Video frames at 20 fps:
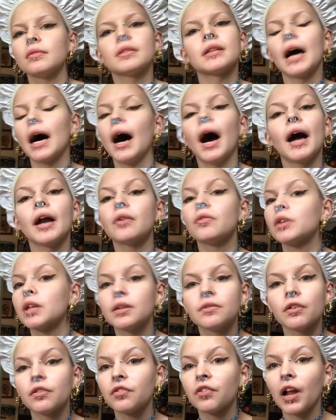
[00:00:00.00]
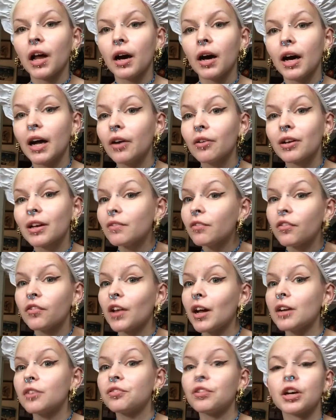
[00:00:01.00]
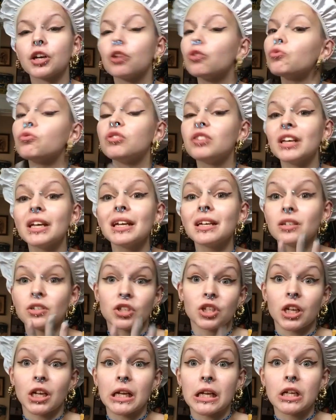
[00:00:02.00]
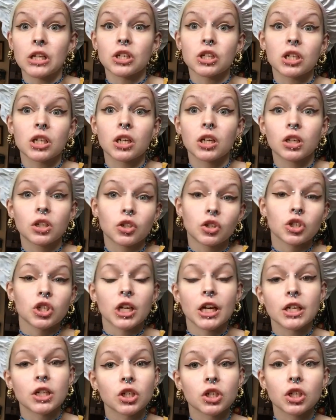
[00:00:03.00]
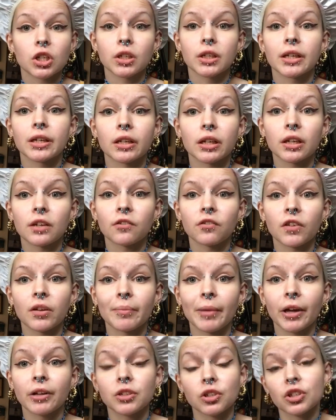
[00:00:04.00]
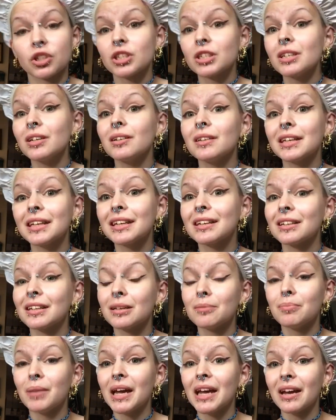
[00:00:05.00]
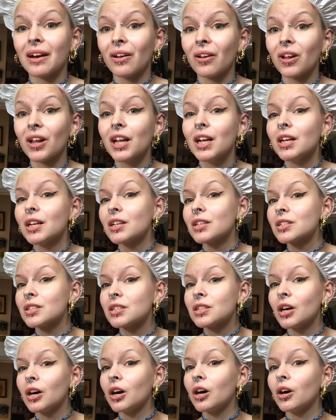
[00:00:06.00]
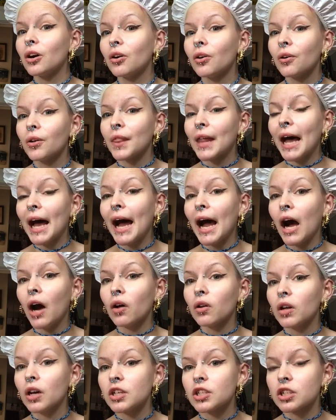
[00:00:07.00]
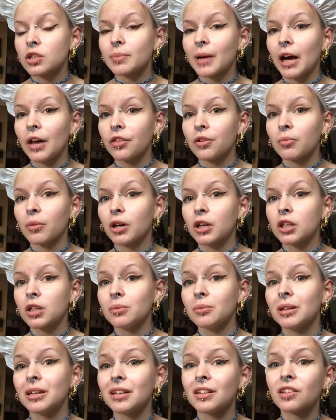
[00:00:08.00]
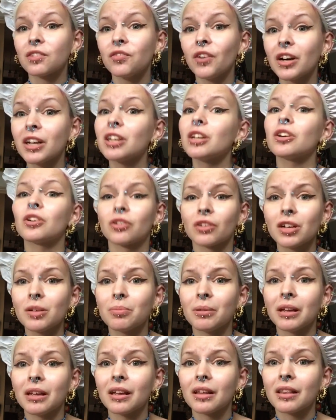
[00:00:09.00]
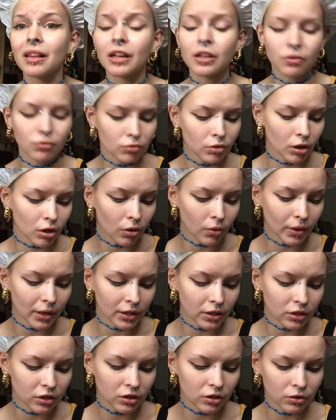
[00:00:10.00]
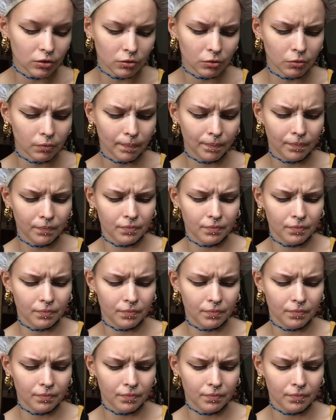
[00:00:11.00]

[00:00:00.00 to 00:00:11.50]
That, I don't give a flying fuck. You didn't change your gender to legally female. You're still legally male. So that outlaws your bathroom argument. It's fucking creepy that you go into